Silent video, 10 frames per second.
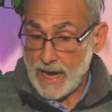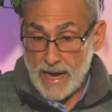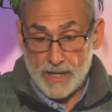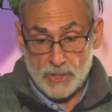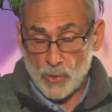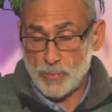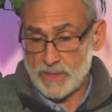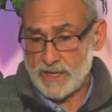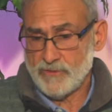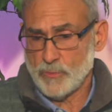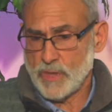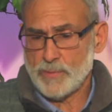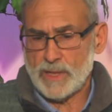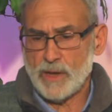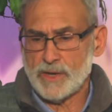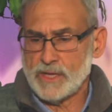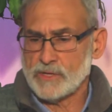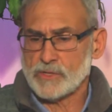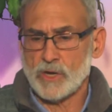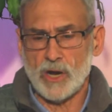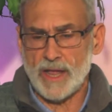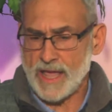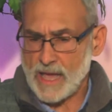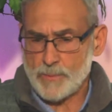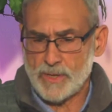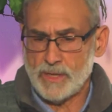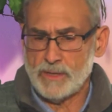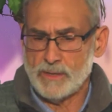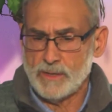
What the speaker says: I don't believe the people out east are happy